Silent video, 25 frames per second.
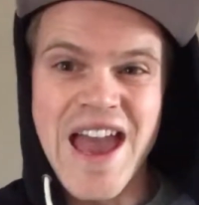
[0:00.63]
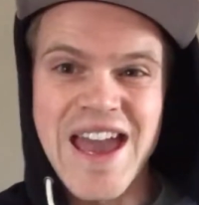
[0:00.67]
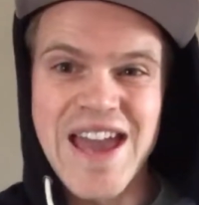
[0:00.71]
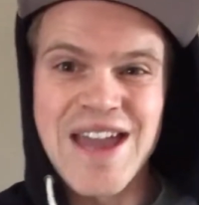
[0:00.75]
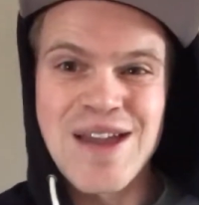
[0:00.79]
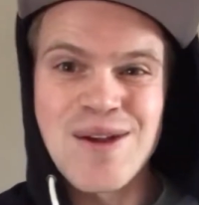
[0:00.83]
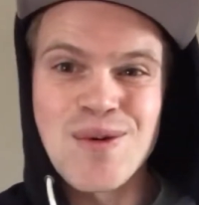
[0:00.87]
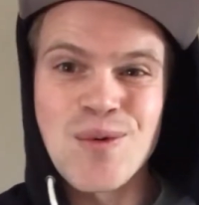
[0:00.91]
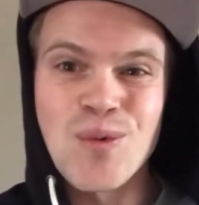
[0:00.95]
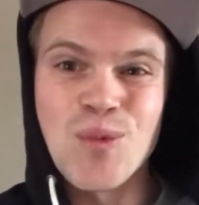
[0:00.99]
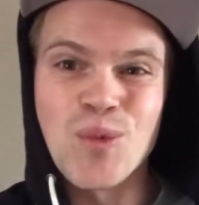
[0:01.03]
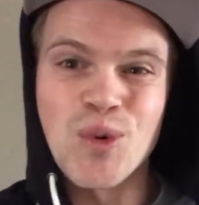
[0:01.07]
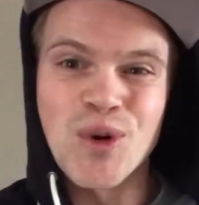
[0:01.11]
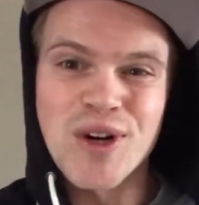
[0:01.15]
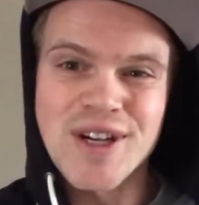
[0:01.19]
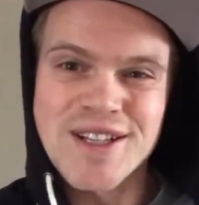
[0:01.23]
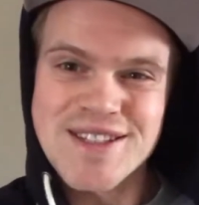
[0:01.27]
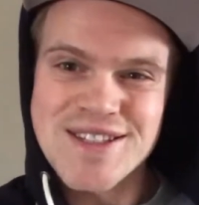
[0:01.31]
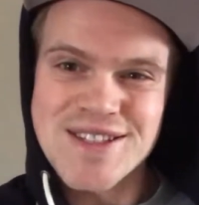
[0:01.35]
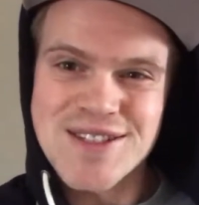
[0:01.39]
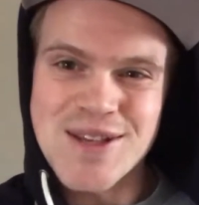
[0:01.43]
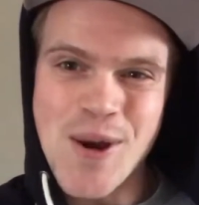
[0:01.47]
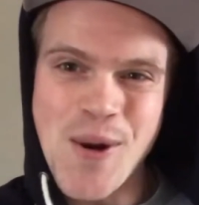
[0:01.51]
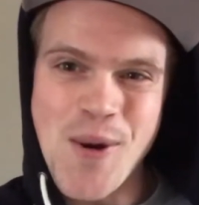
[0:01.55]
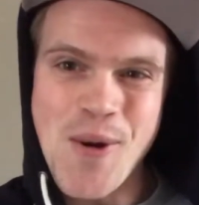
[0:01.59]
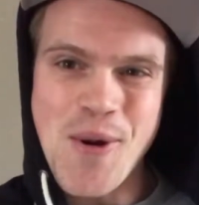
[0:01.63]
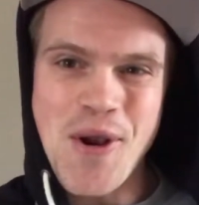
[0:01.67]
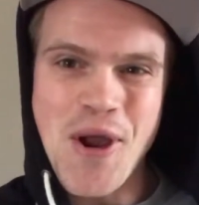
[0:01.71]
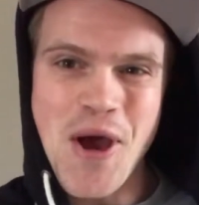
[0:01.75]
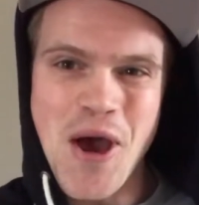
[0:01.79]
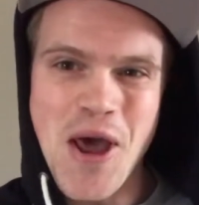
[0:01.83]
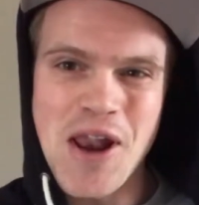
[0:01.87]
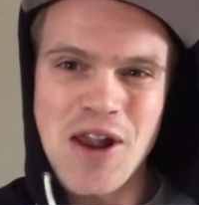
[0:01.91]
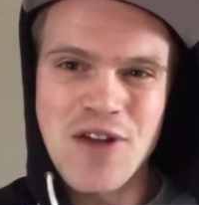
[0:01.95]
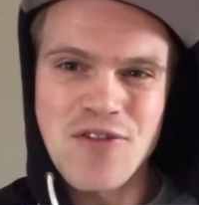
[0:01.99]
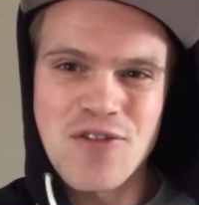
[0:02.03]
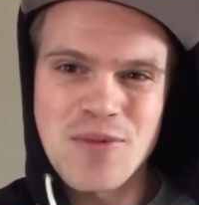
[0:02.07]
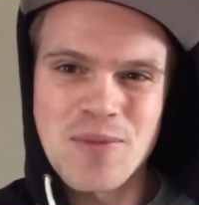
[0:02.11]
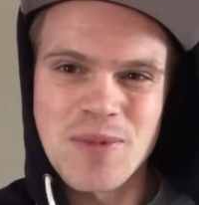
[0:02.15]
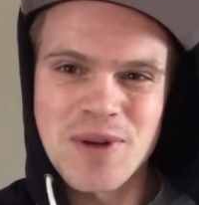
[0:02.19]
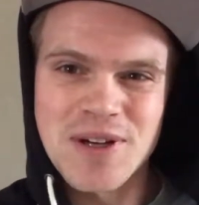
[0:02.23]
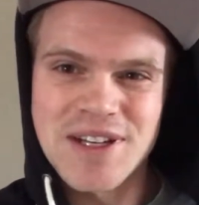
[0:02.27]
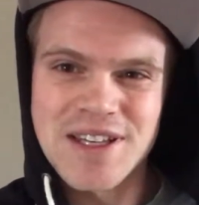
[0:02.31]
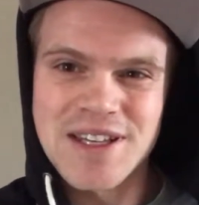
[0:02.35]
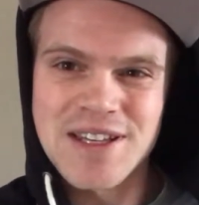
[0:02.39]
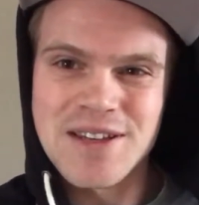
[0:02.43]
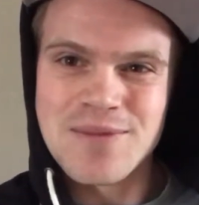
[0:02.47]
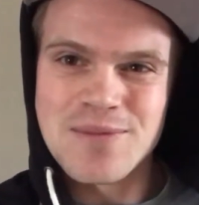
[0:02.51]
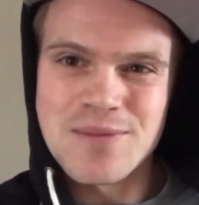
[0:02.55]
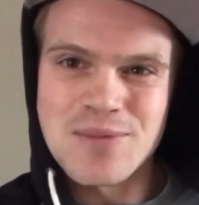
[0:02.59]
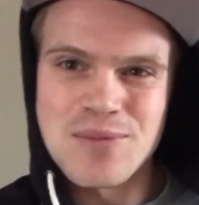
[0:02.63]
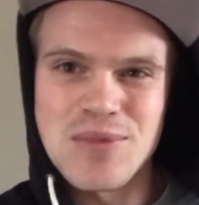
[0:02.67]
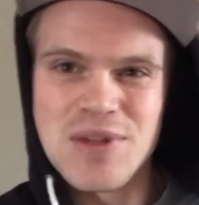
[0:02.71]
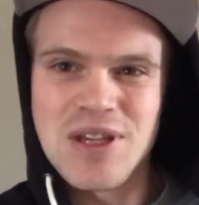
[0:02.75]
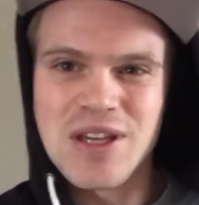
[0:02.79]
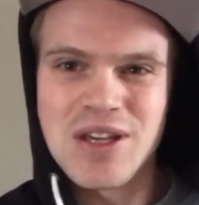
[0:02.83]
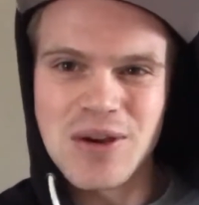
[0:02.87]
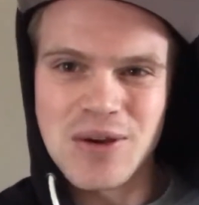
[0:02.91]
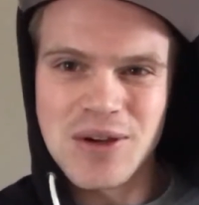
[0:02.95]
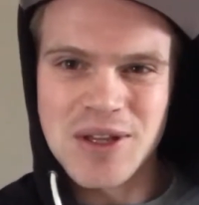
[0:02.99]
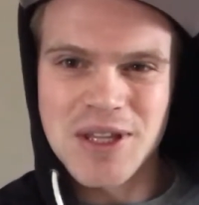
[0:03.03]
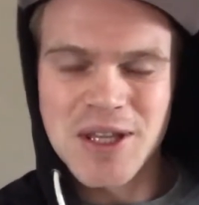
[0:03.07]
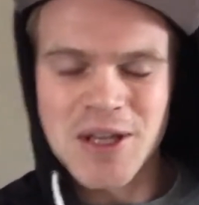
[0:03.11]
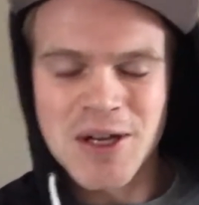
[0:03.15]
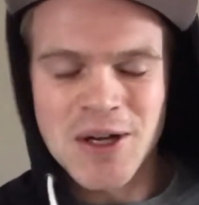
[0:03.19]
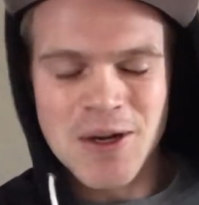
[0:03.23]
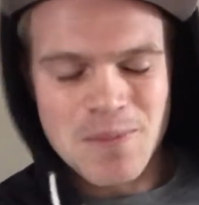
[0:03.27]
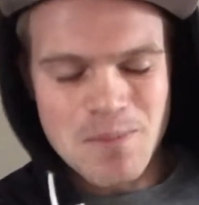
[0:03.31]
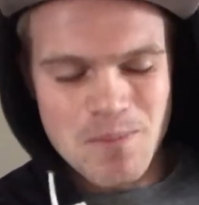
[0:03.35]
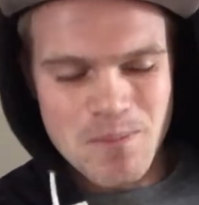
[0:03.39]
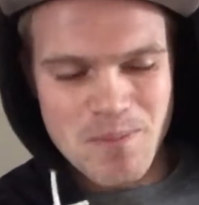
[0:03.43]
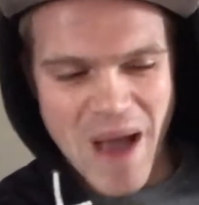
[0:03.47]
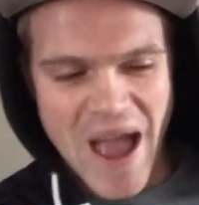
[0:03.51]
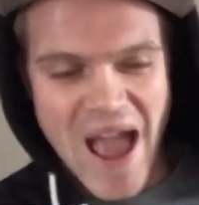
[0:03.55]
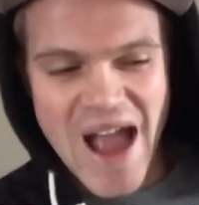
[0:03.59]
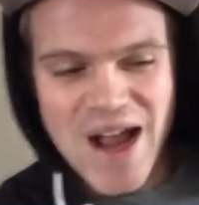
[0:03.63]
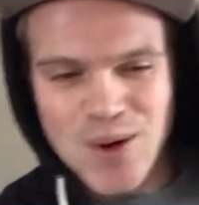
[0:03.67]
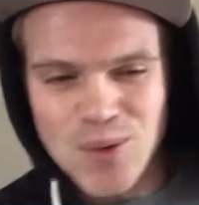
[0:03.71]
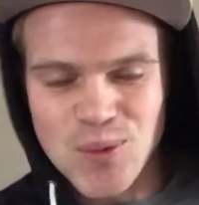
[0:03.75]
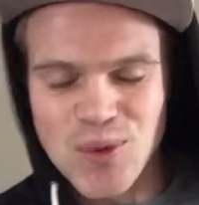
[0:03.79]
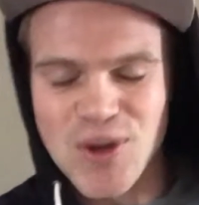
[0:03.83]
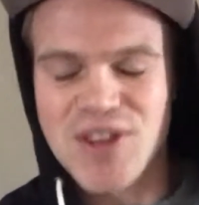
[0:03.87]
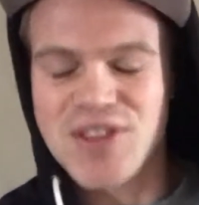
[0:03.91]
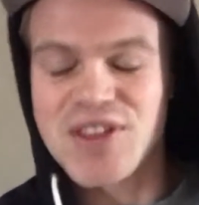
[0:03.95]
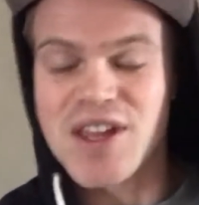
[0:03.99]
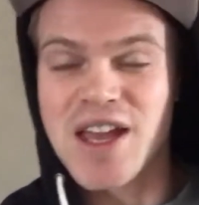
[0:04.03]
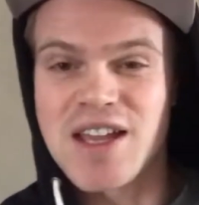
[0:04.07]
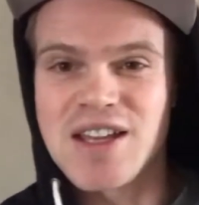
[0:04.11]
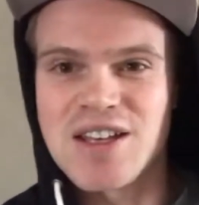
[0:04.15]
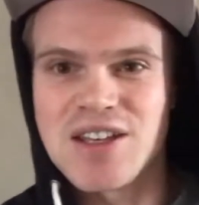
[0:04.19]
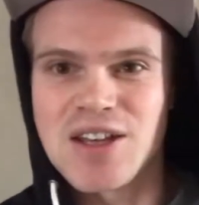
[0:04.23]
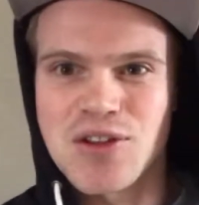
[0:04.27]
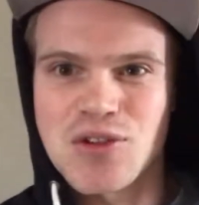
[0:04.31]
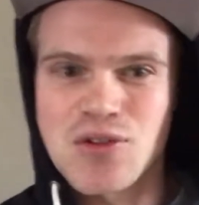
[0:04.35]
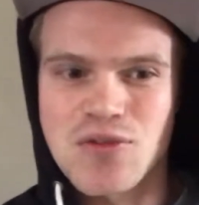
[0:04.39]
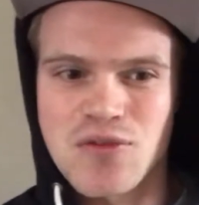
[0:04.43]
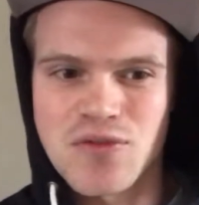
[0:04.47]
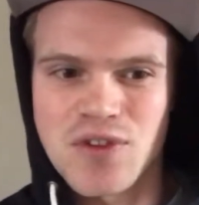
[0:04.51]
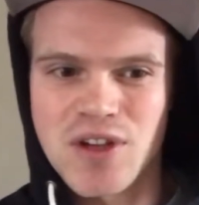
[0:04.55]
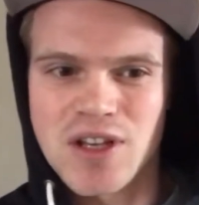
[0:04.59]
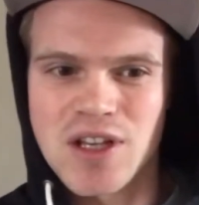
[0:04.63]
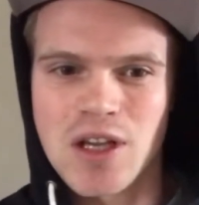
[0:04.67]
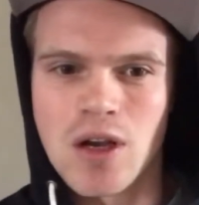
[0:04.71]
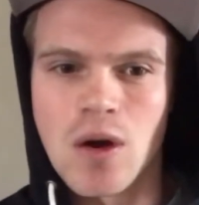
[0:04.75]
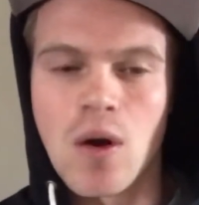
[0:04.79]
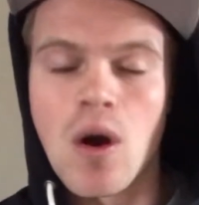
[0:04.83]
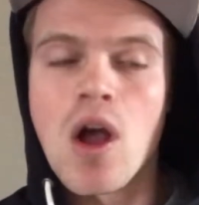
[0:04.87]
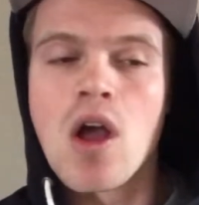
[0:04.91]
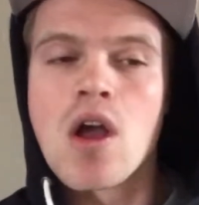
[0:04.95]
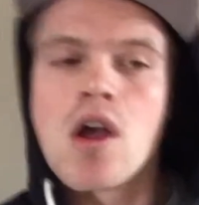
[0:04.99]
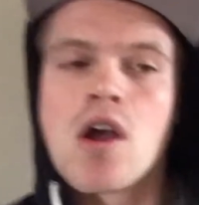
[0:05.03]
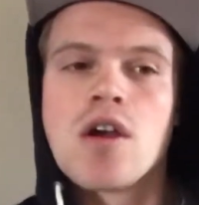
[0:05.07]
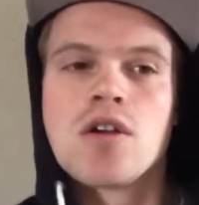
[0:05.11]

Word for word: Hey, what's going on everybody? Miko here, back with another video.